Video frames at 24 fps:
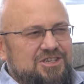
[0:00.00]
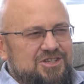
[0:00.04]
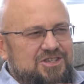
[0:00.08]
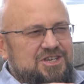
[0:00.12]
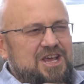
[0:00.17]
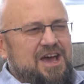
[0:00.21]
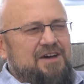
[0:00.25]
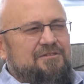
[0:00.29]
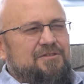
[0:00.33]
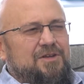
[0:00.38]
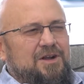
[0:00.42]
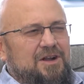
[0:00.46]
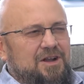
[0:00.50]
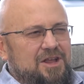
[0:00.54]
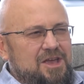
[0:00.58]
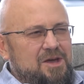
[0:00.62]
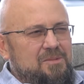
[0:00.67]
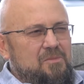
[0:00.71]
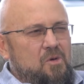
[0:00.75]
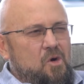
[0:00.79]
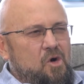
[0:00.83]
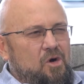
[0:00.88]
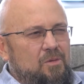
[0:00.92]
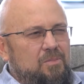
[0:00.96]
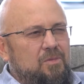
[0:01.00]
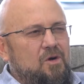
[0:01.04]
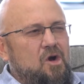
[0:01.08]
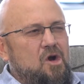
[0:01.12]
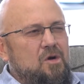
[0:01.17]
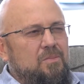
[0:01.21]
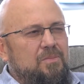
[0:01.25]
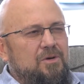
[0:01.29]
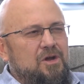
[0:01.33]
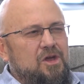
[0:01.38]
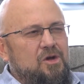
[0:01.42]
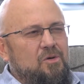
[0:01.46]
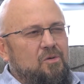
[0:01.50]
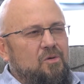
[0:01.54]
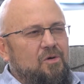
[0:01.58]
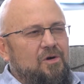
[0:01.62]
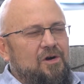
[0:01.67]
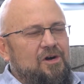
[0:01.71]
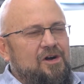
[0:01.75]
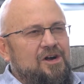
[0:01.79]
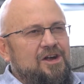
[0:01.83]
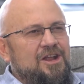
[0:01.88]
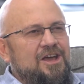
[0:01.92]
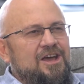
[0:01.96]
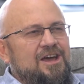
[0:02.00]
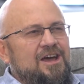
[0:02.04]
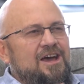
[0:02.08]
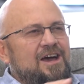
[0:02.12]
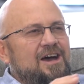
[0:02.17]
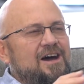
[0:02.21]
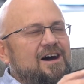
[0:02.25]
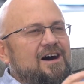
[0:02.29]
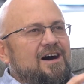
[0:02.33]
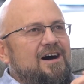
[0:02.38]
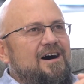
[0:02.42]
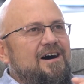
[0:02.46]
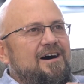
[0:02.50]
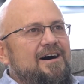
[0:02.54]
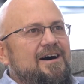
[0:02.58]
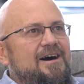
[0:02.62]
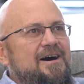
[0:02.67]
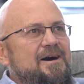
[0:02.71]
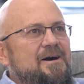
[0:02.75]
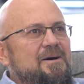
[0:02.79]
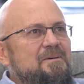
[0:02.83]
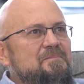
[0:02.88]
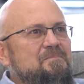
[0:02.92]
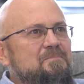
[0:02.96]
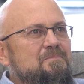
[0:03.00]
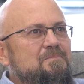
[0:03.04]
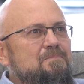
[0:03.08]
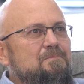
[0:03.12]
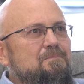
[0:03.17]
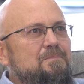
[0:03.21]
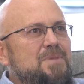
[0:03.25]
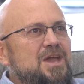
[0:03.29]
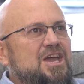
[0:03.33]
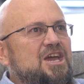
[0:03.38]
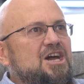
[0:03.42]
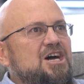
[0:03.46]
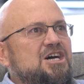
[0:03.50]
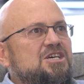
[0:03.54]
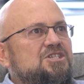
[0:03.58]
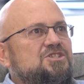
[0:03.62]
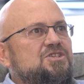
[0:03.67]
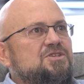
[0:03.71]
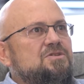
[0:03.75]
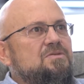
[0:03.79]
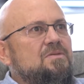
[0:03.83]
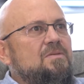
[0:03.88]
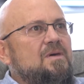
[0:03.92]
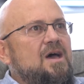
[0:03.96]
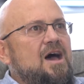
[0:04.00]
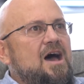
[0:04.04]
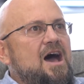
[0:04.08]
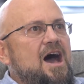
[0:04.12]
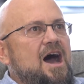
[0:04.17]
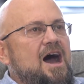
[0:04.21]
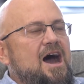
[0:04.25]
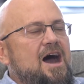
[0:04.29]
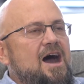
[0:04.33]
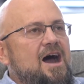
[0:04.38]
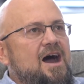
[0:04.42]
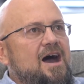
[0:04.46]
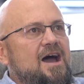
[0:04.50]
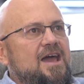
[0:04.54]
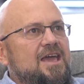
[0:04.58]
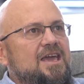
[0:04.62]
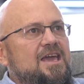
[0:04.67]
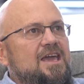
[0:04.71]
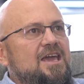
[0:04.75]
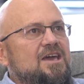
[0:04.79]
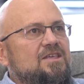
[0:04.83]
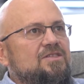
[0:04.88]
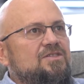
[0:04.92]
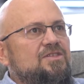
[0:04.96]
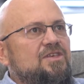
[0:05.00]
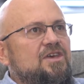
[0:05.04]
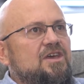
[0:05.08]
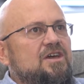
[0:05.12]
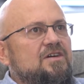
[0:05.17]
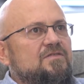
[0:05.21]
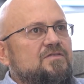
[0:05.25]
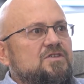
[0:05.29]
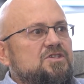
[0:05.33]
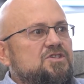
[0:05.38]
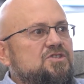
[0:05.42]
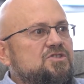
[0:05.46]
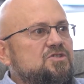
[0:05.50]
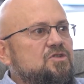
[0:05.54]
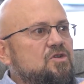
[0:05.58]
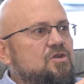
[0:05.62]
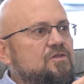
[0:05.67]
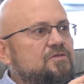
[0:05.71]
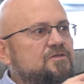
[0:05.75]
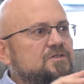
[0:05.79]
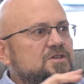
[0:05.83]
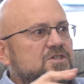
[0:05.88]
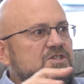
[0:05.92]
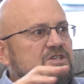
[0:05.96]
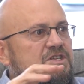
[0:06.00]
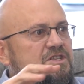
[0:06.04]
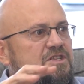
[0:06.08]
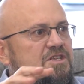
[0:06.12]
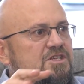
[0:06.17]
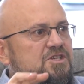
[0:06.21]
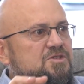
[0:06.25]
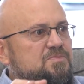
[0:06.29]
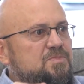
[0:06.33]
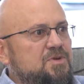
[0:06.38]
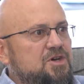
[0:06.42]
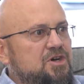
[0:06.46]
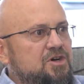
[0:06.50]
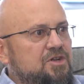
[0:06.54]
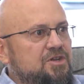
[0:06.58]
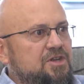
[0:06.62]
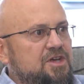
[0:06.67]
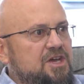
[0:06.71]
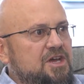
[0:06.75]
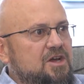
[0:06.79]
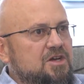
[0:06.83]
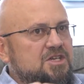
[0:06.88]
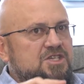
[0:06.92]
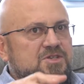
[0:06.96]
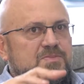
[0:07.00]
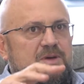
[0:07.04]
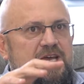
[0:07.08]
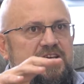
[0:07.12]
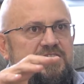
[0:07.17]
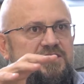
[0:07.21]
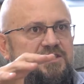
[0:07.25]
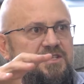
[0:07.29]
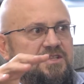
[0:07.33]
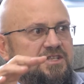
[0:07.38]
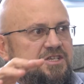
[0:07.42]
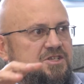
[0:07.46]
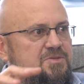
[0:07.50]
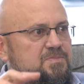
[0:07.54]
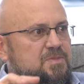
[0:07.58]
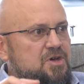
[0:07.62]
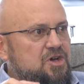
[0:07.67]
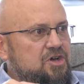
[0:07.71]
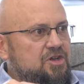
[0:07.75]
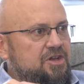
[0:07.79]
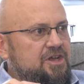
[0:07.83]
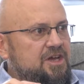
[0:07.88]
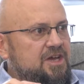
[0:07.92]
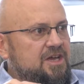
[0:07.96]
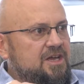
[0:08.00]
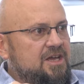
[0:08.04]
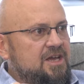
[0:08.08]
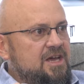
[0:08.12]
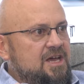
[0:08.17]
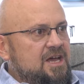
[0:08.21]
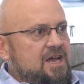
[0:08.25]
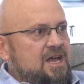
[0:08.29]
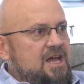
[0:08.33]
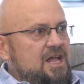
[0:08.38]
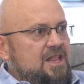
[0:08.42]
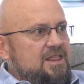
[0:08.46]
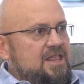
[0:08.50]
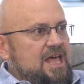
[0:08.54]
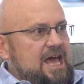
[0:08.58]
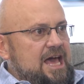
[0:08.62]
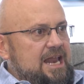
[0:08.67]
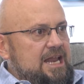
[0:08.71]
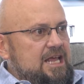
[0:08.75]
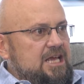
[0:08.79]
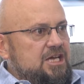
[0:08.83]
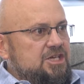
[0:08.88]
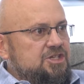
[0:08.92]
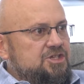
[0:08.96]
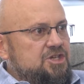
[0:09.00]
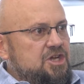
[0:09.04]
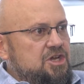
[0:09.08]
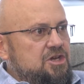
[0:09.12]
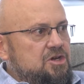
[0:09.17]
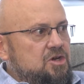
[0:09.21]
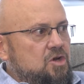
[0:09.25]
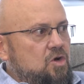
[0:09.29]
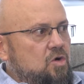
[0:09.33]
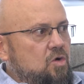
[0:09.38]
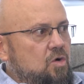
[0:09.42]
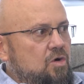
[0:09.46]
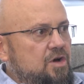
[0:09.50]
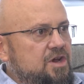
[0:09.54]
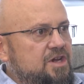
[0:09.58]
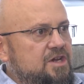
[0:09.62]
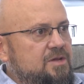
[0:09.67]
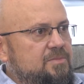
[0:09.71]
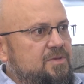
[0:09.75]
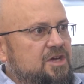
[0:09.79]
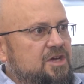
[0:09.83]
is definitely a more appropriate word, because I can't think of a surface in this building, a space in this building, that isn't going to